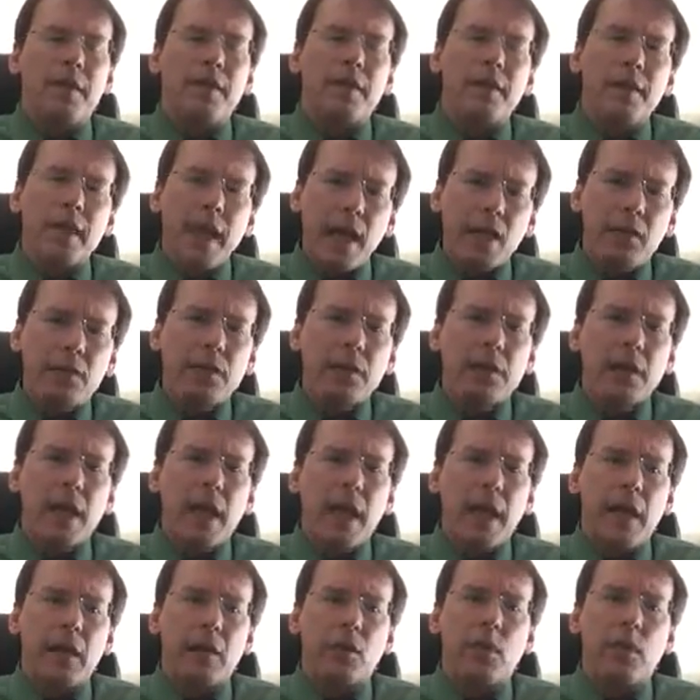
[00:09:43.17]
The
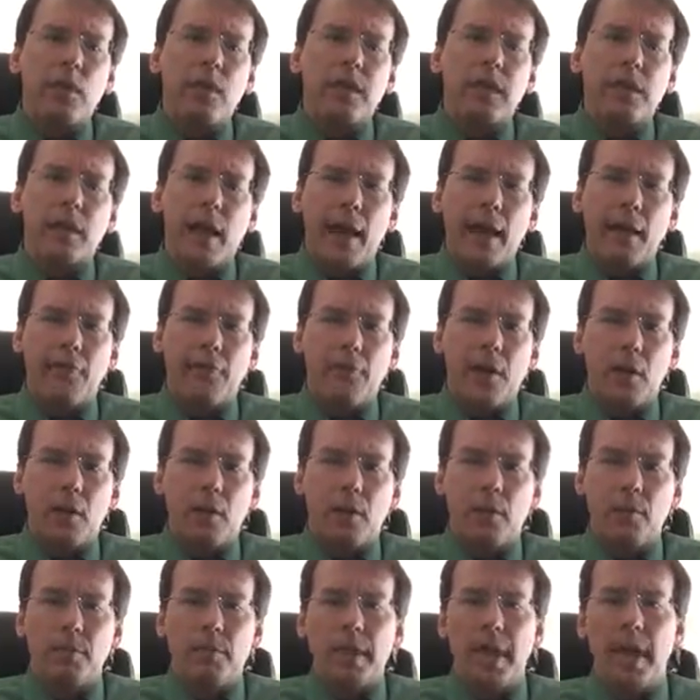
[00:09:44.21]
downside with life
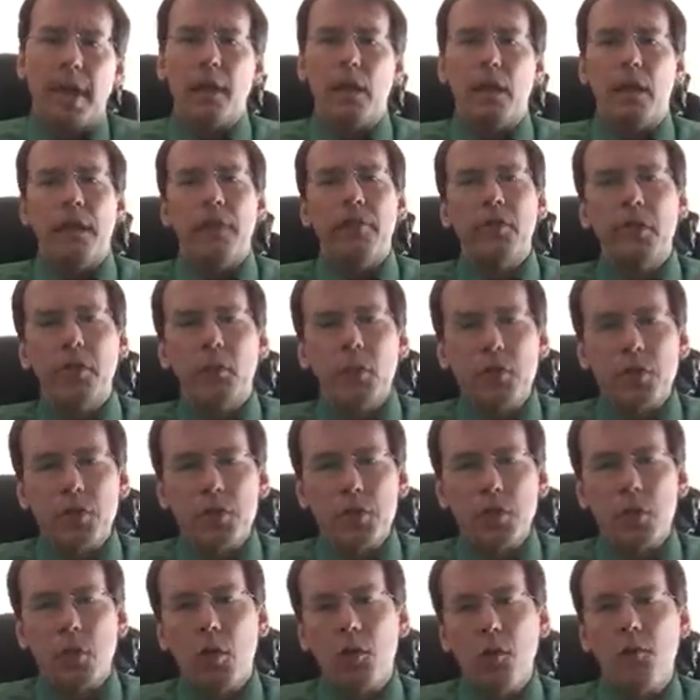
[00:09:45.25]
outcome data, even though it's
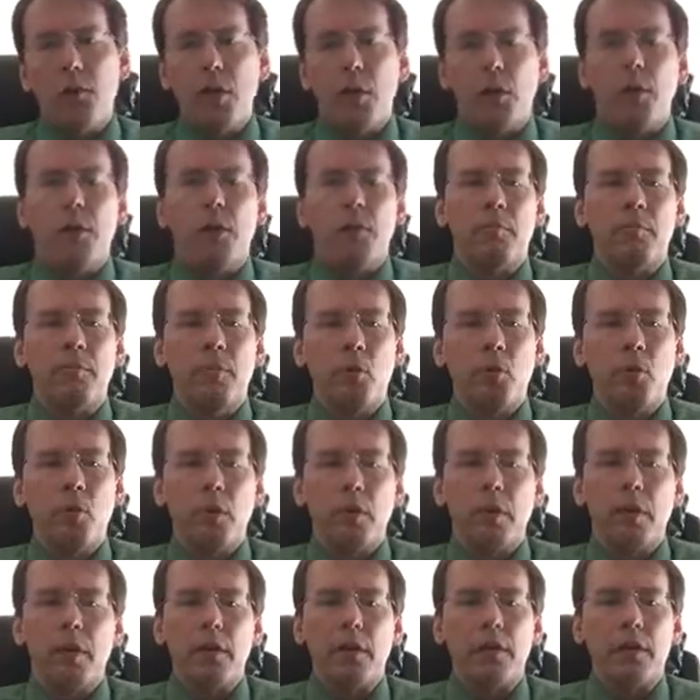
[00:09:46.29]
so very
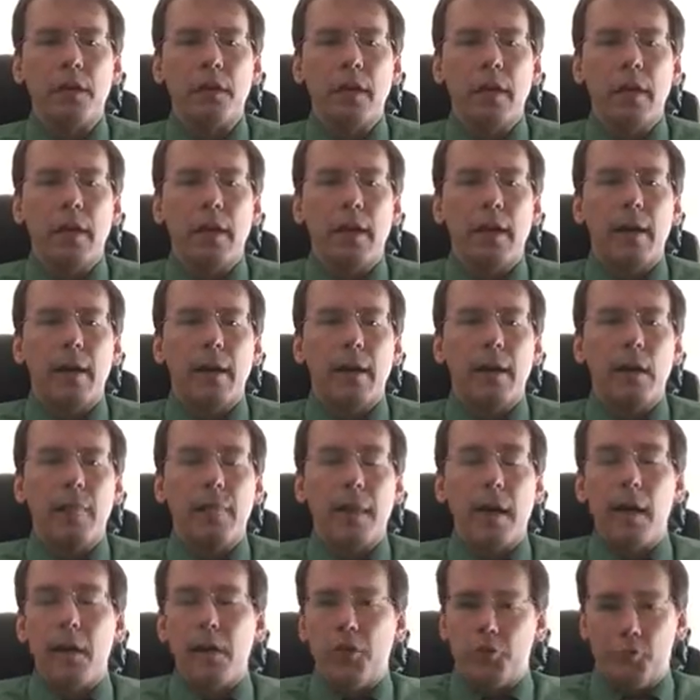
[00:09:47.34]
important
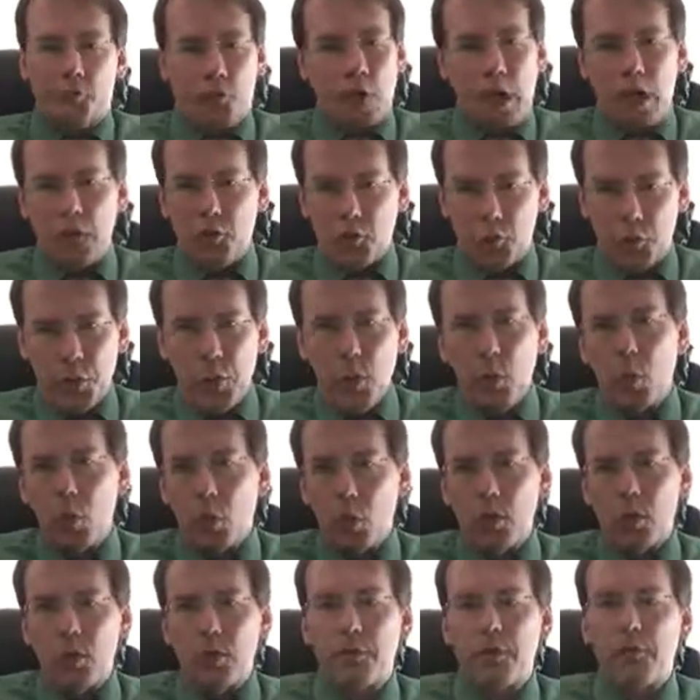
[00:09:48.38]
and it has real
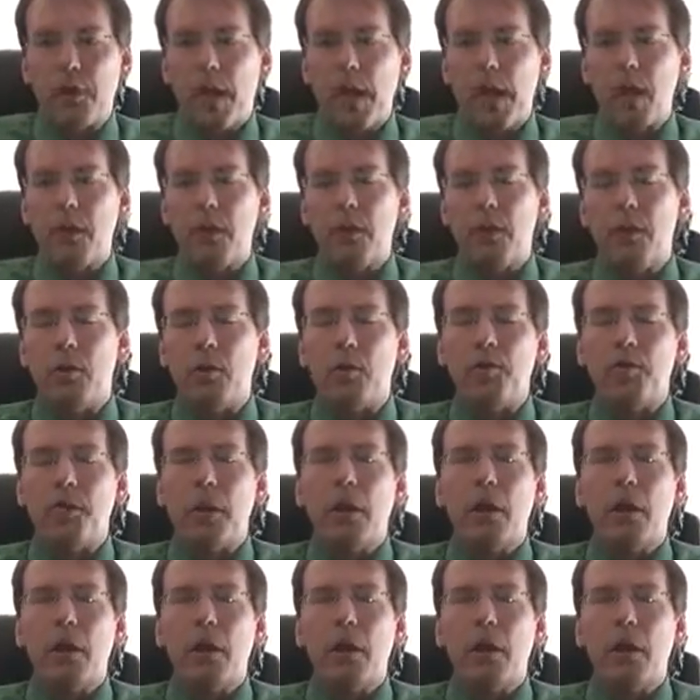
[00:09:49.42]
world value,